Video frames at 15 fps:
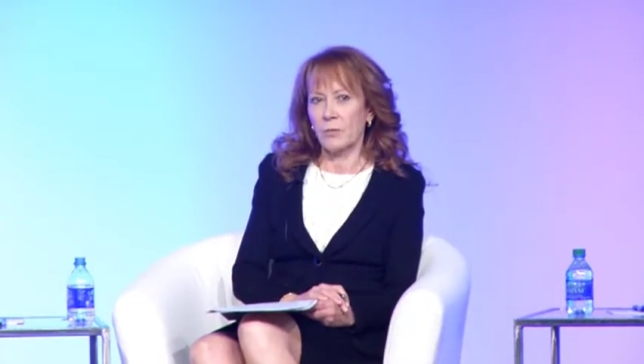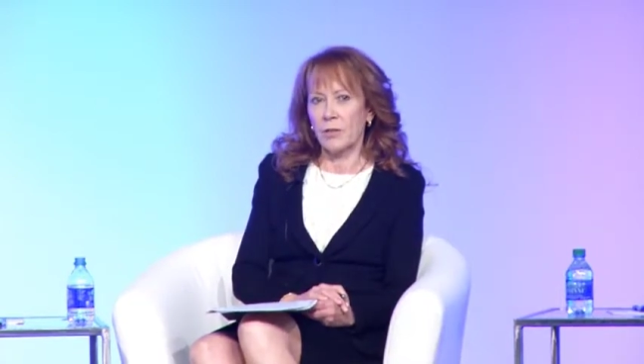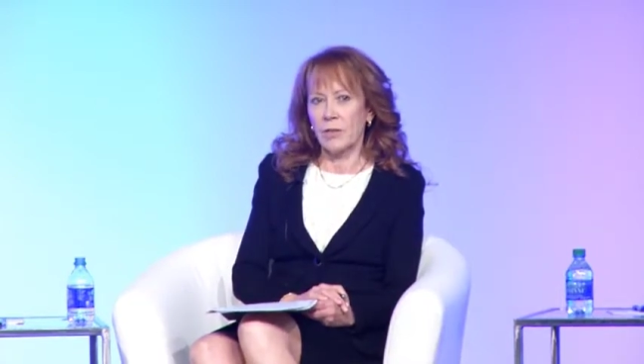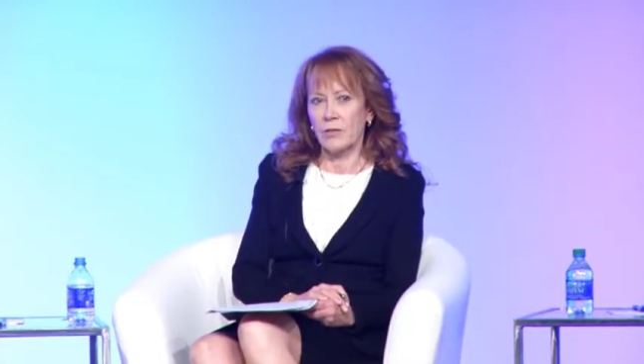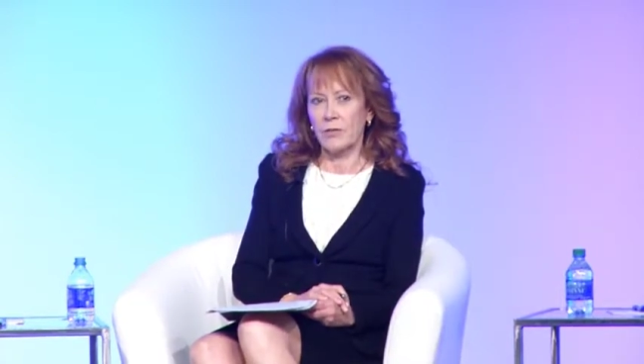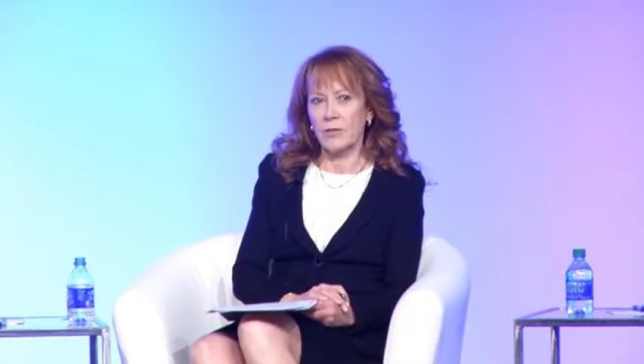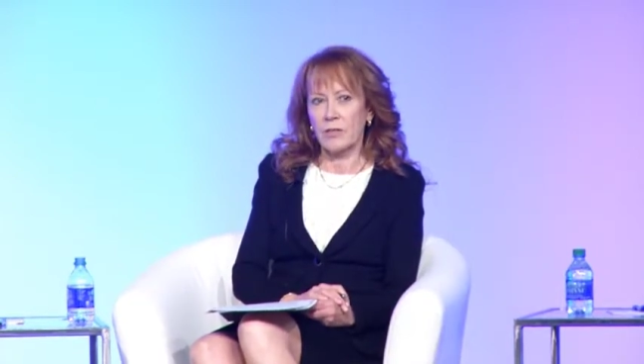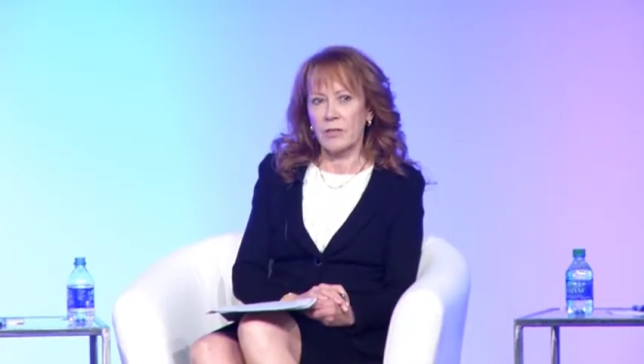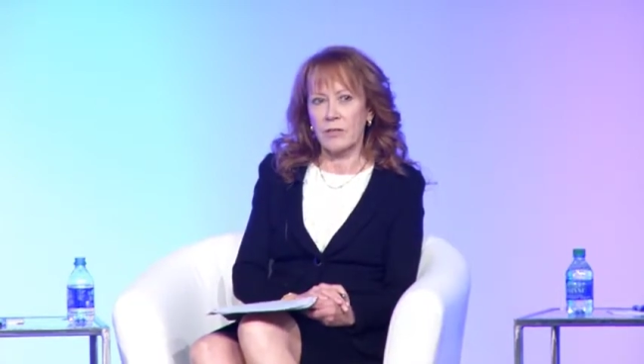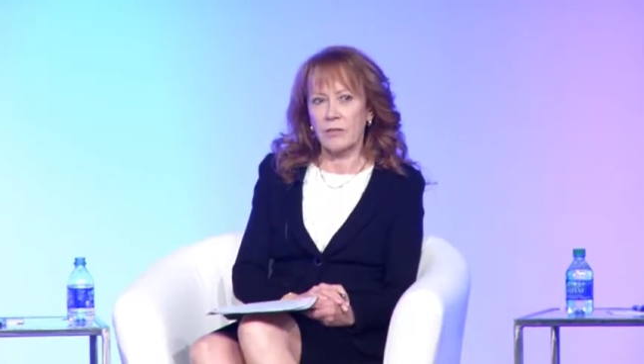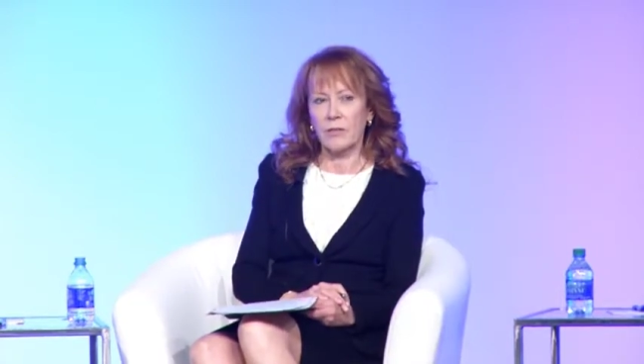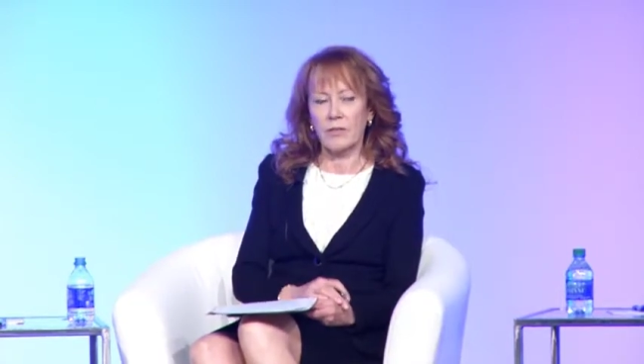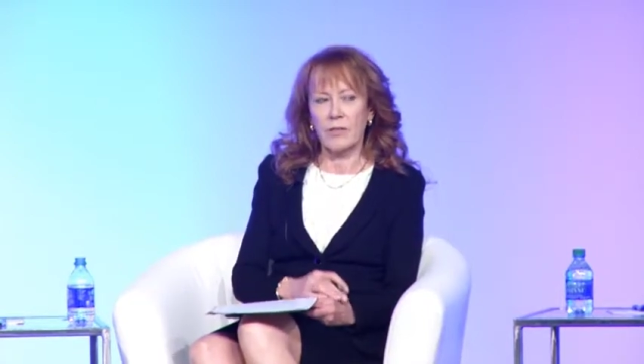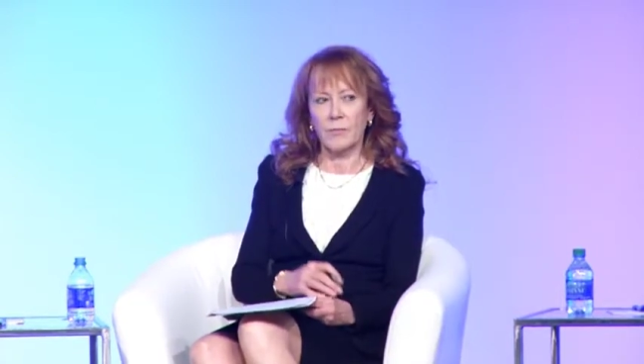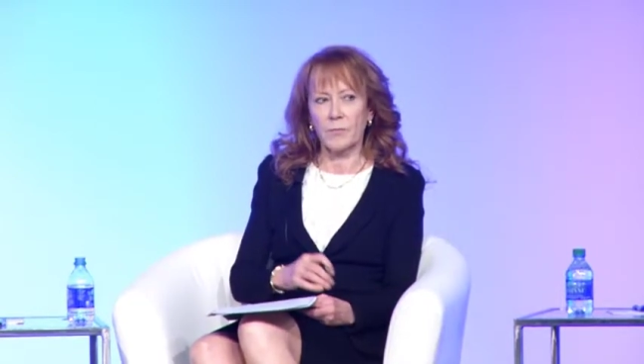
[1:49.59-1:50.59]
we entered
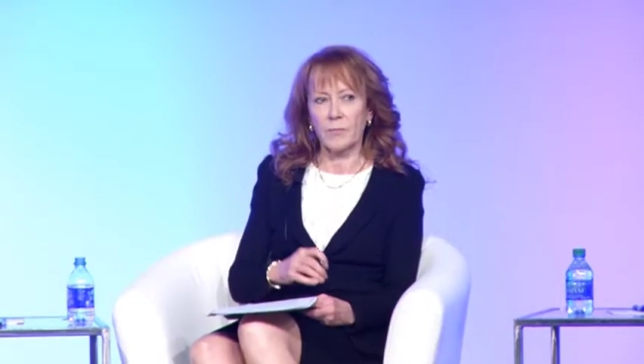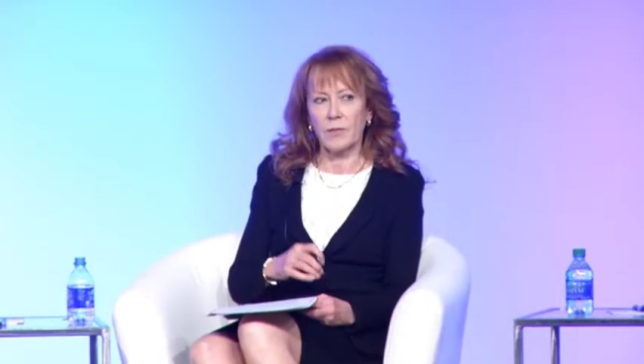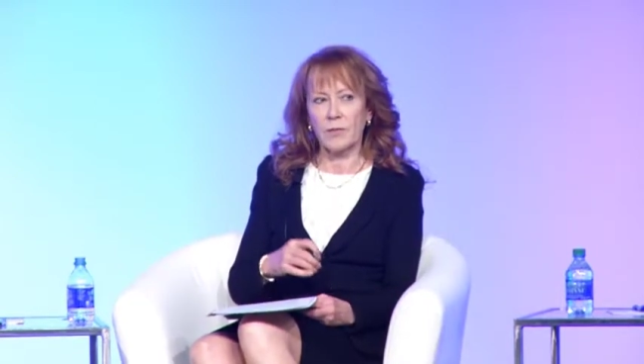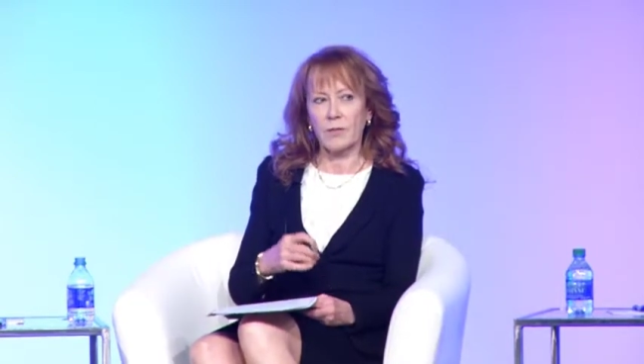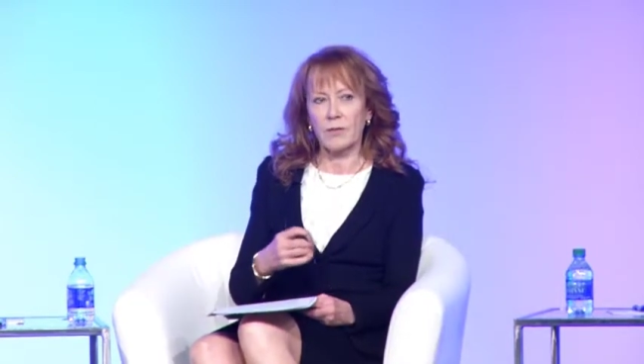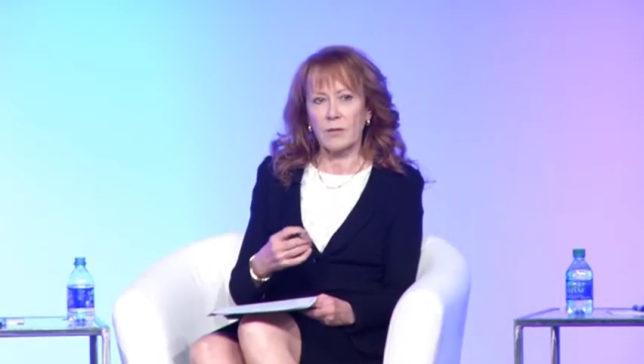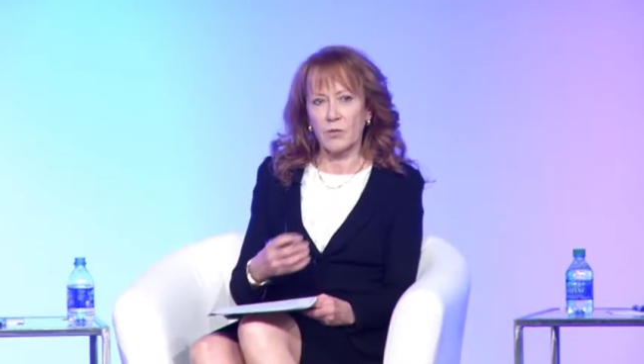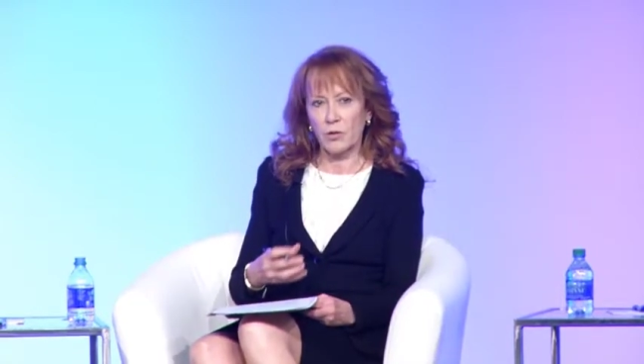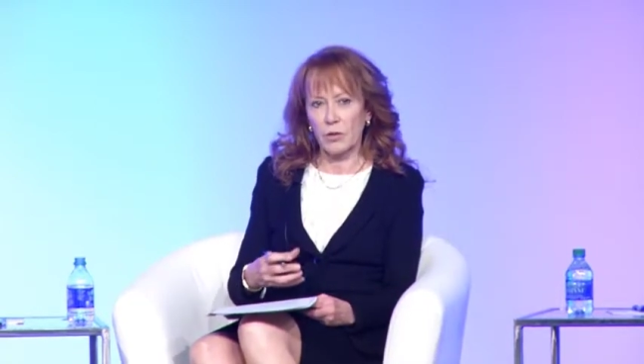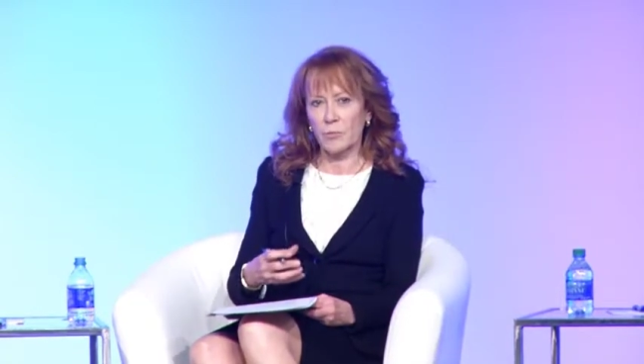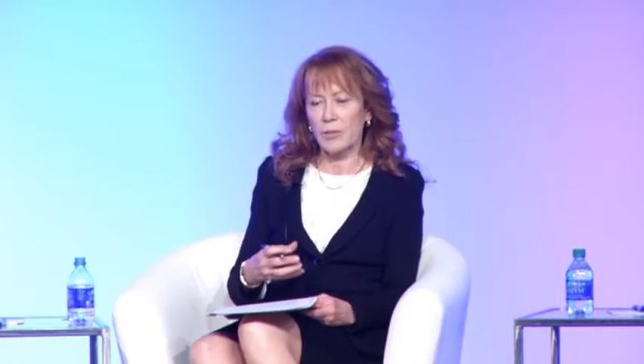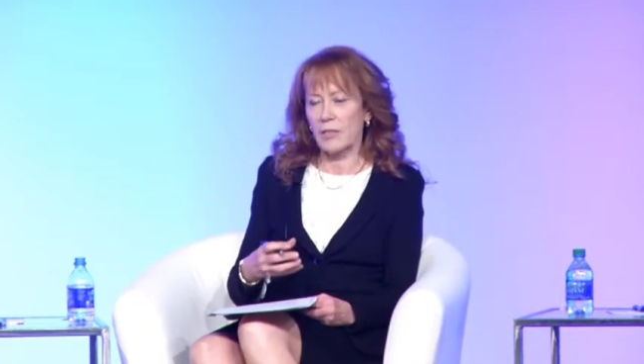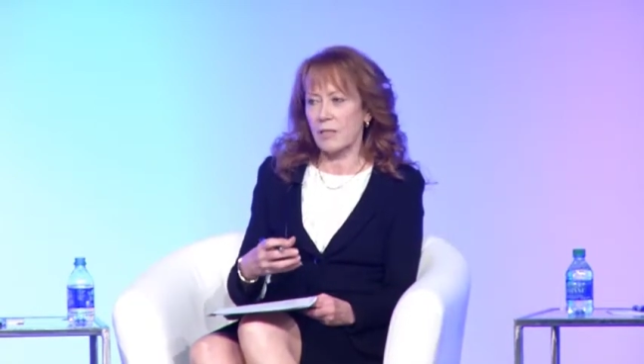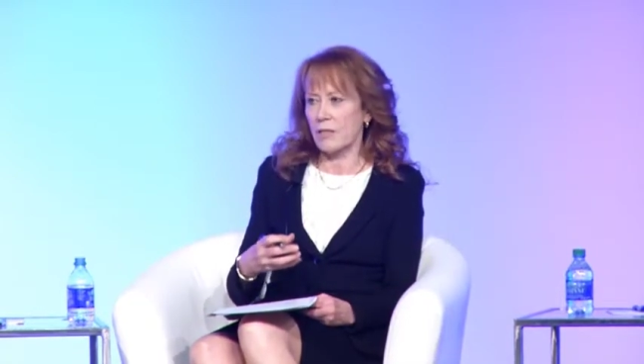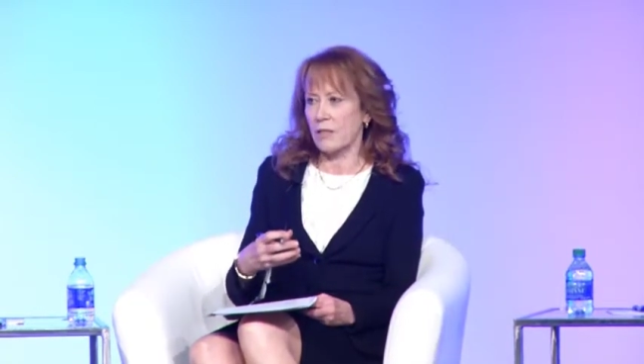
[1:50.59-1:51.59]
into some
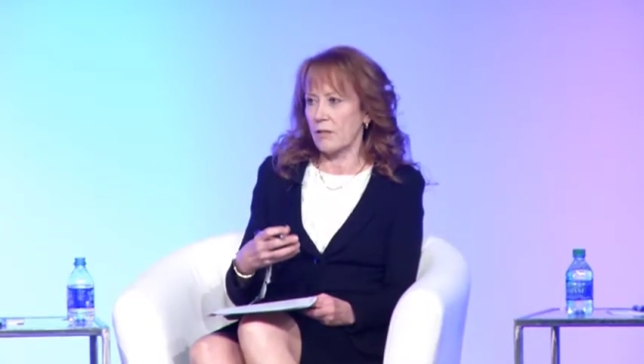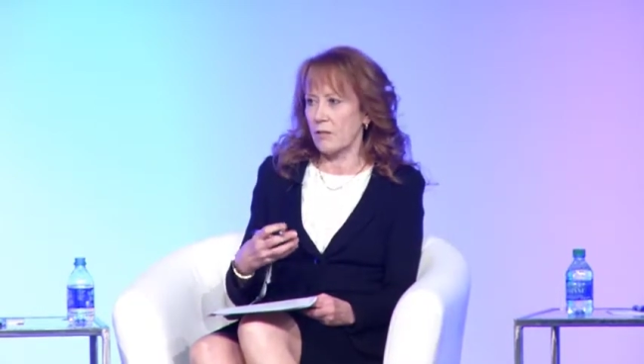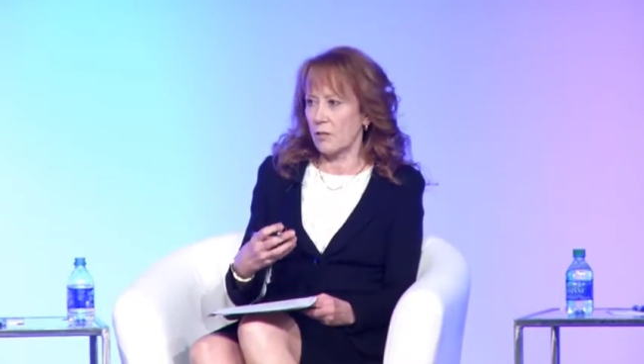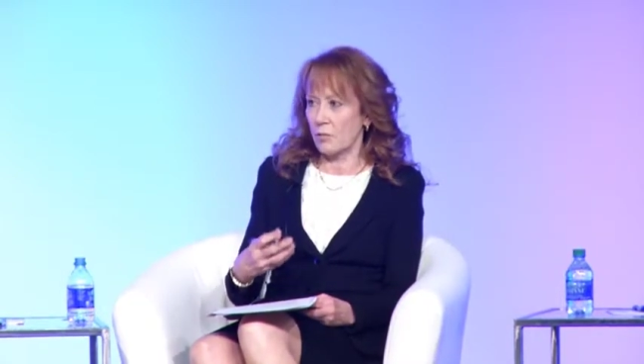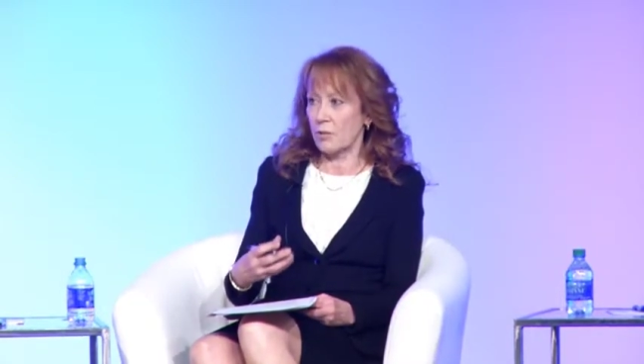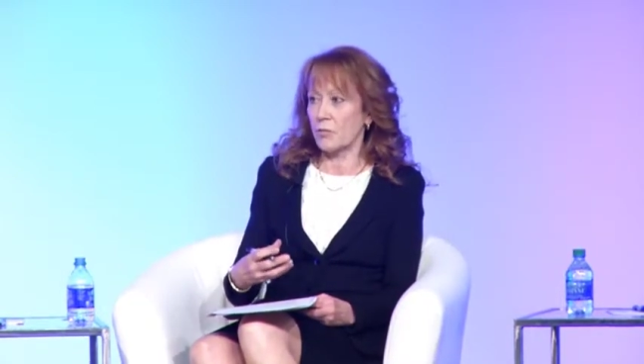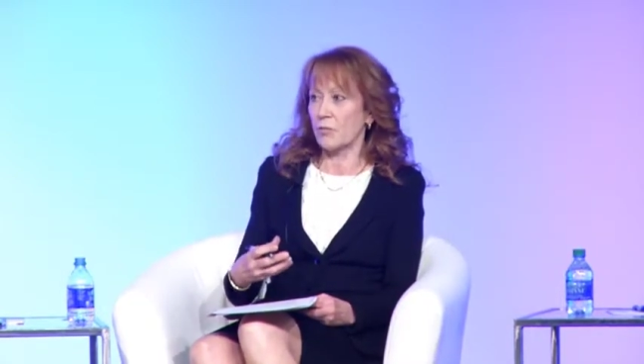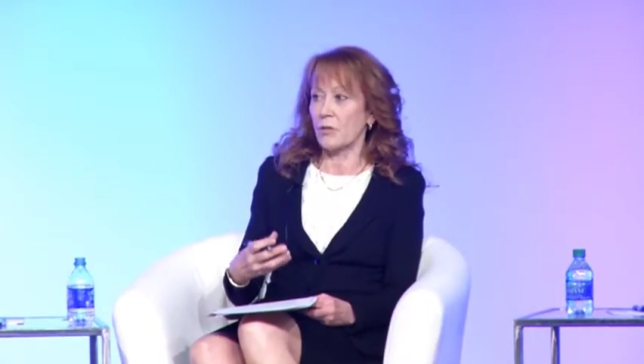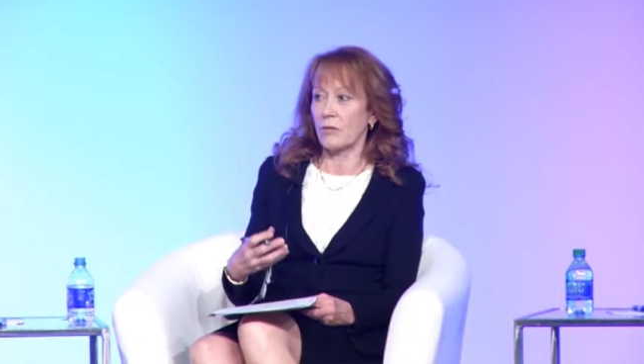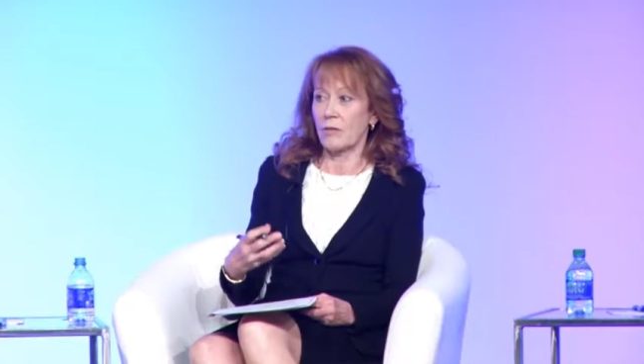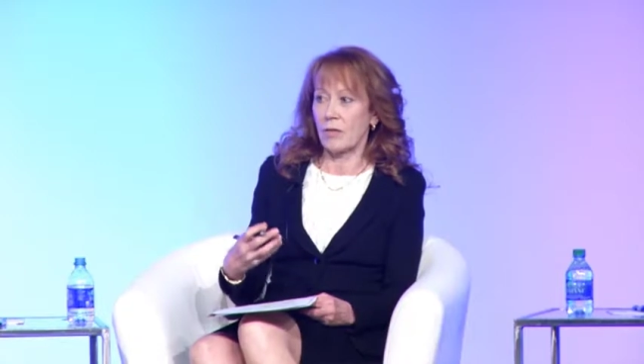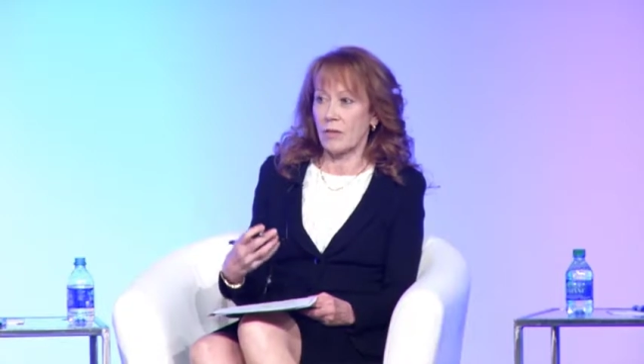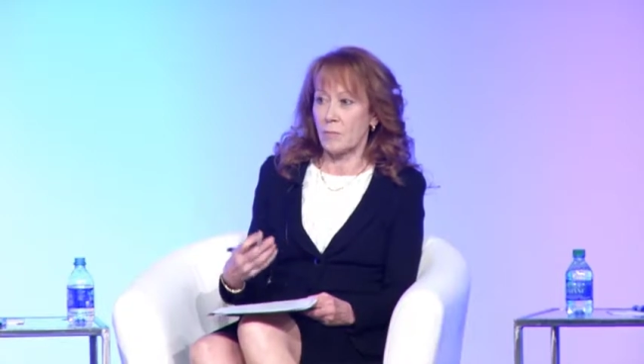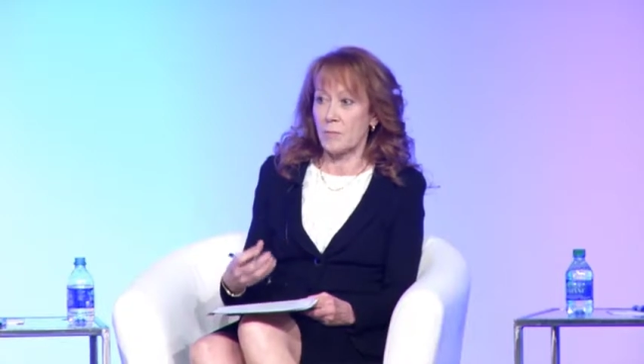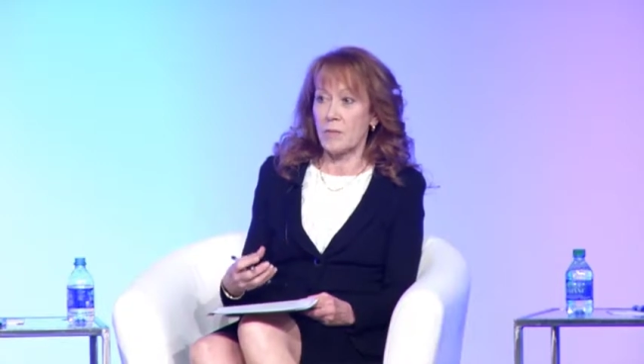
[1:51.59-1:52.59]
extremely useful,